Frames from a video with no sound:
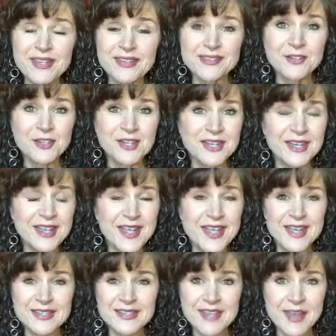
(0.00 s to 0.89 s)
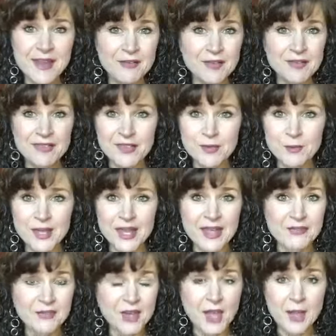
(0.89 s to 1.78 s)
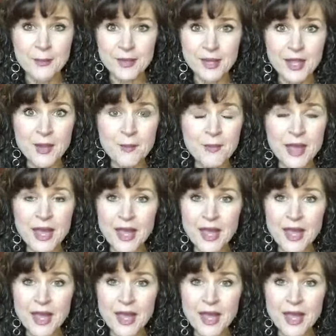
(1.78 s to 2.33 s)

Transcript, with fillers: and looking ahead to everything we have coming up,